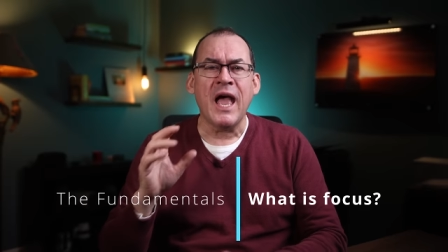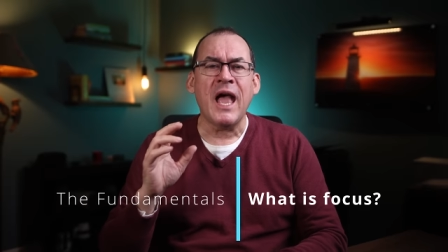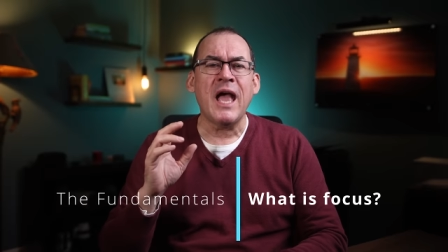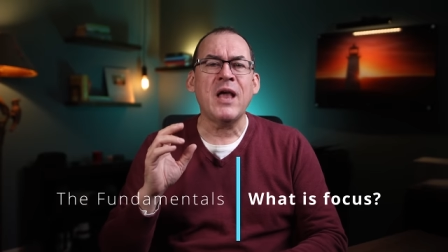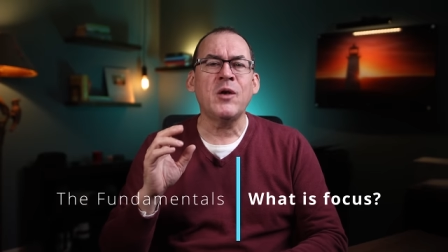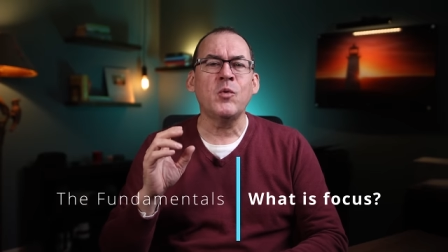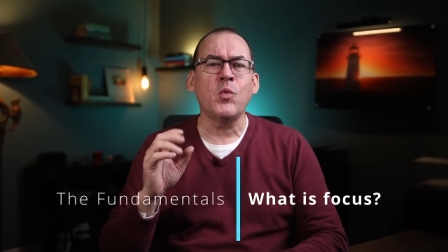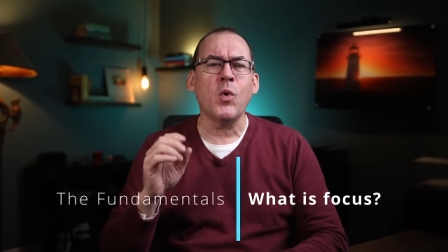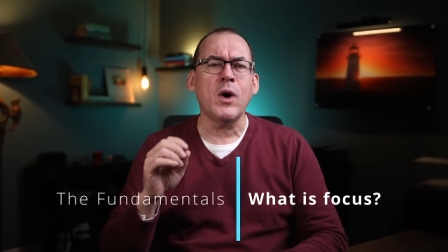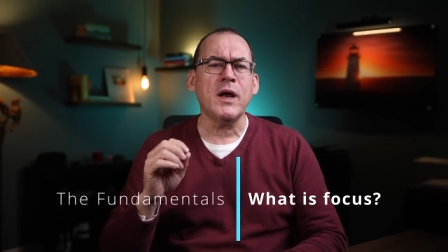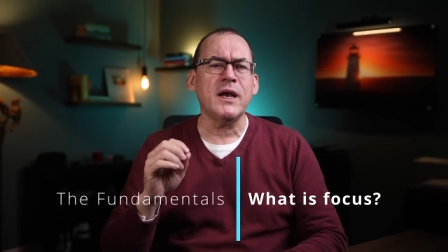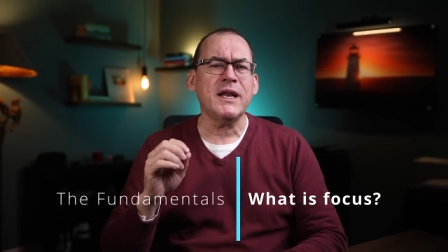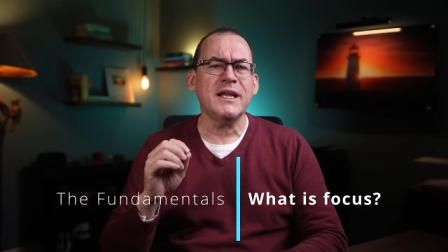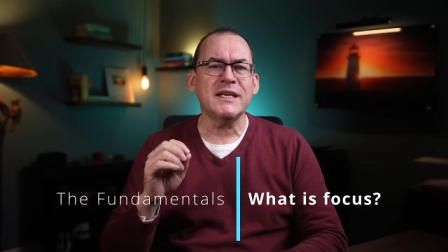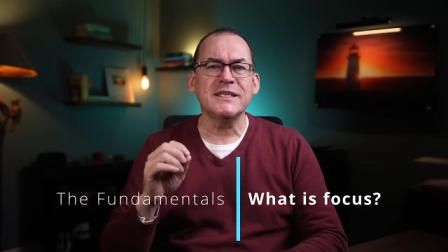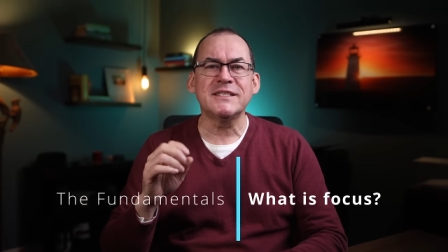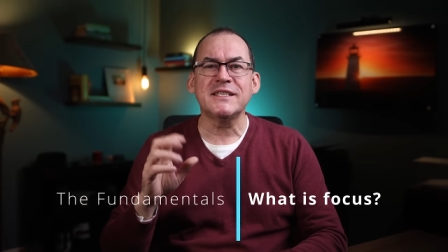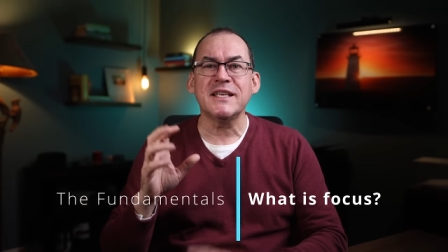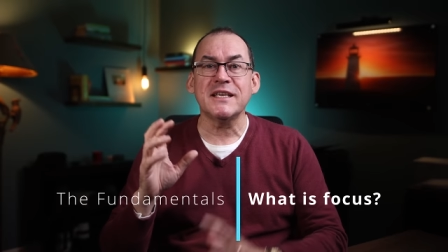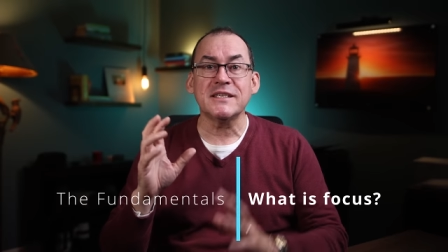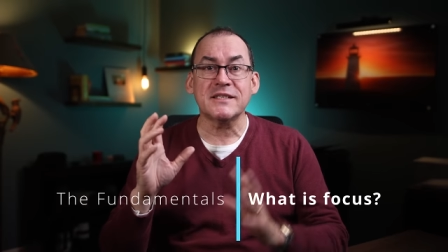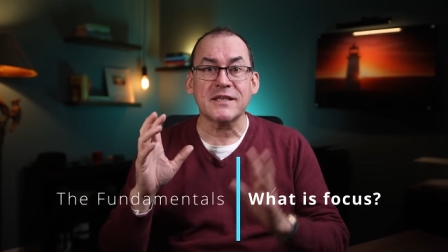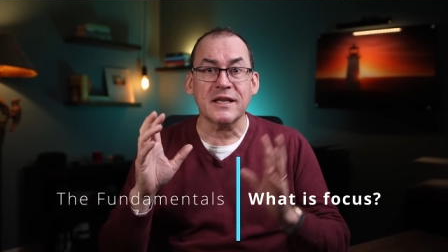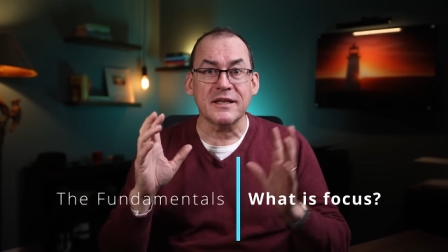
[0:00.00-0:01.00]
and what
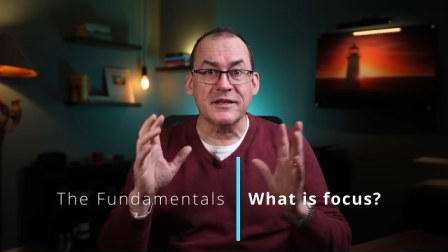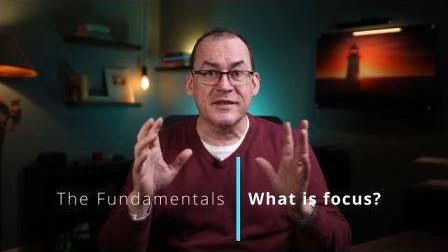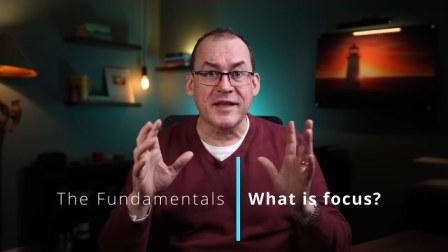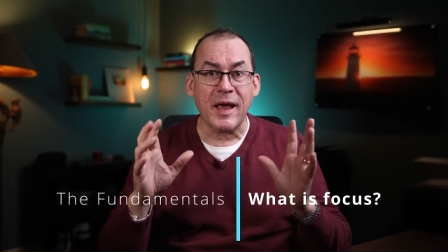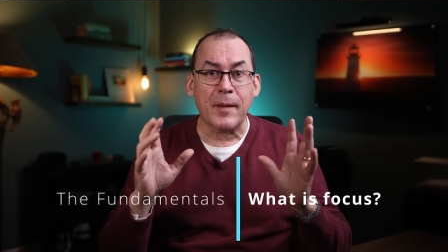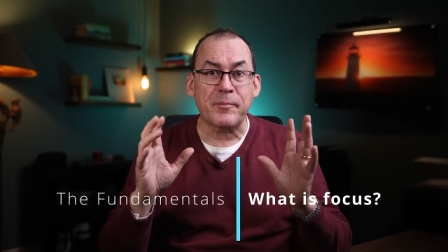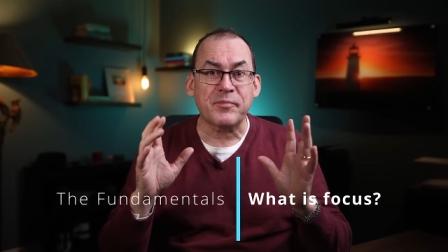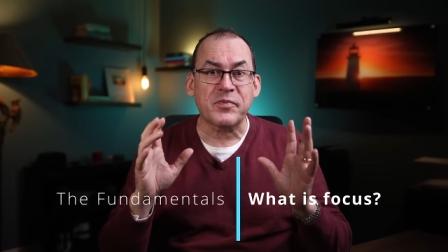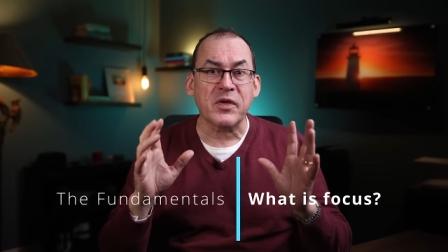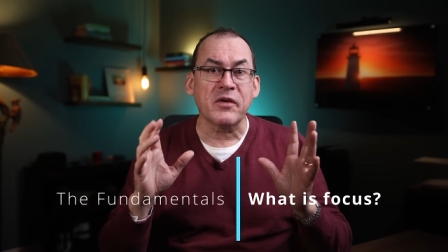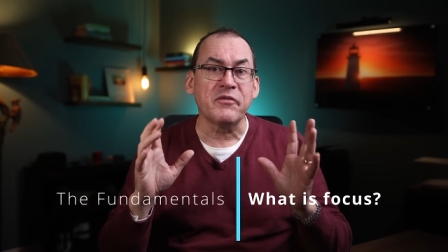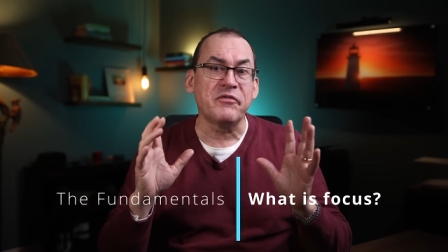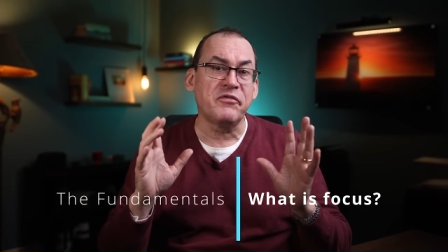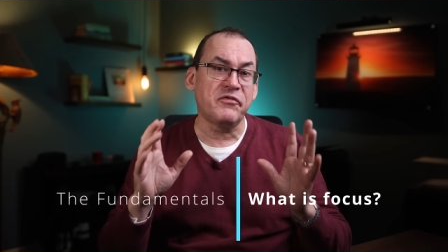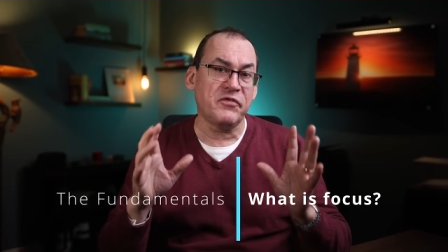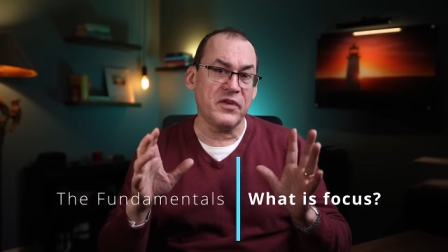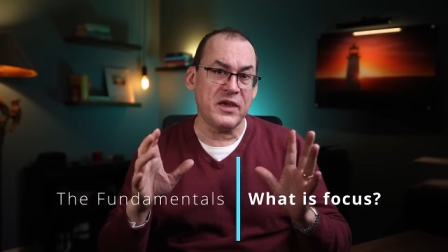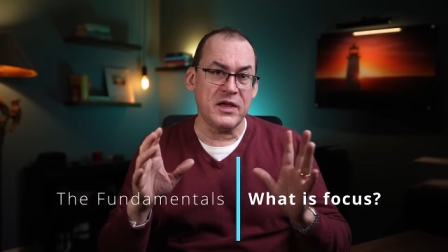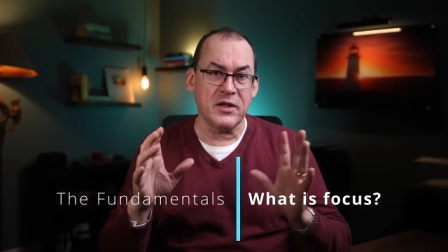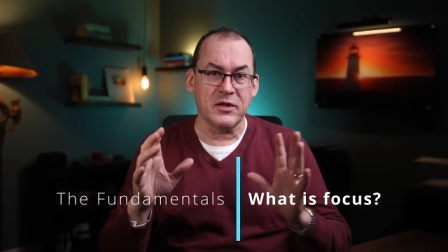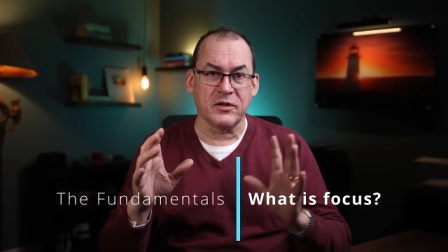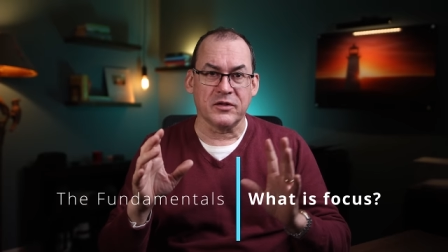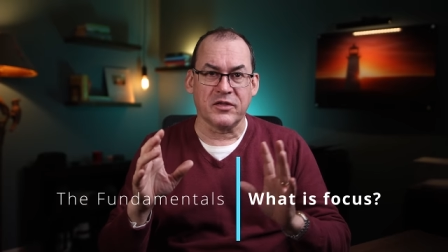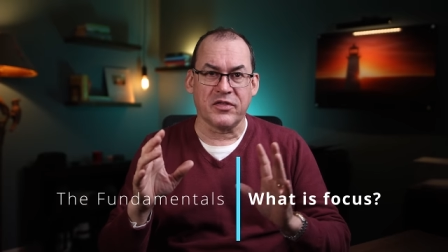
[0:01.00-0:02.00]
is this depth of
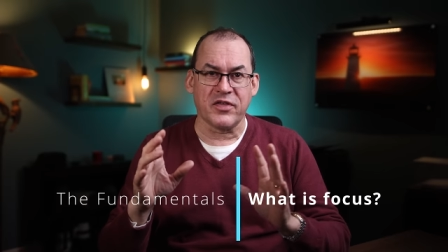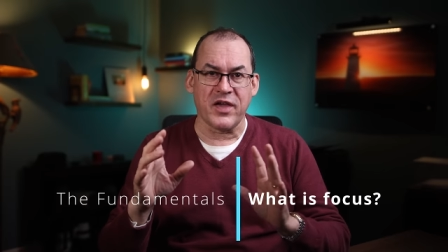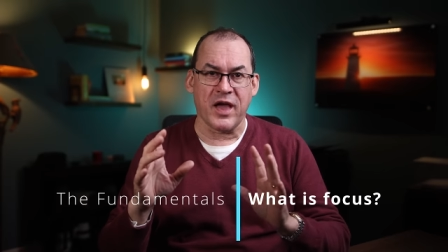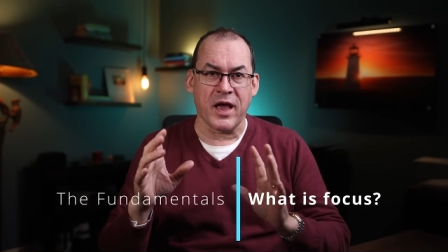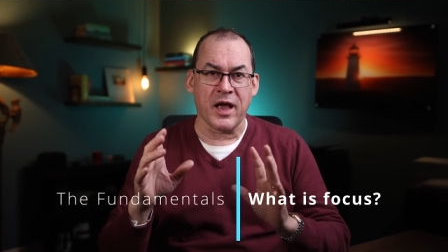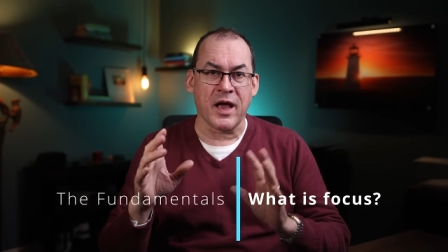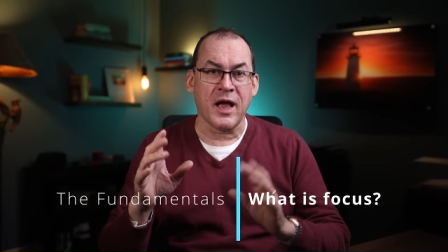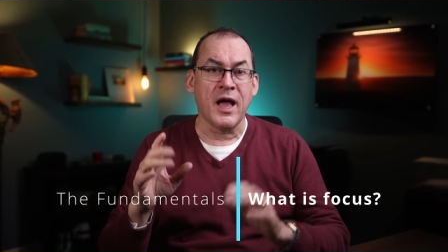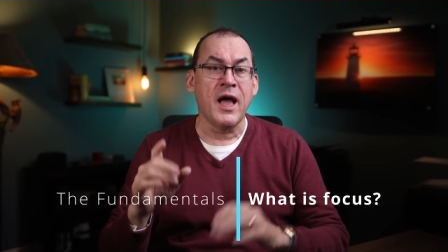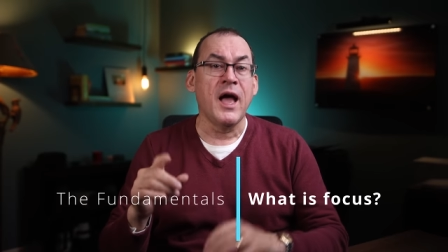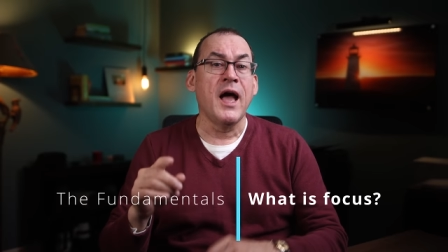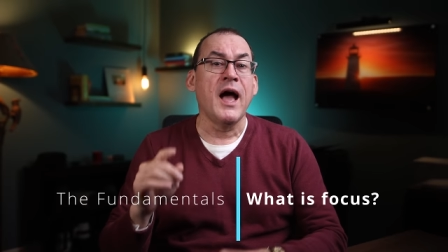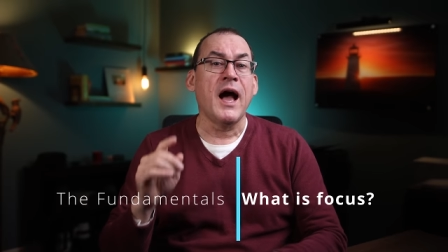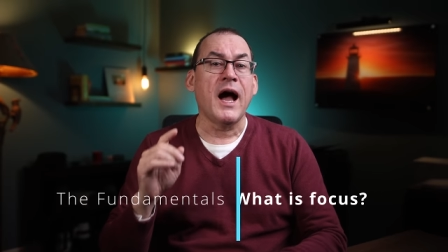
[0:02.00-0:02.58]
field thing?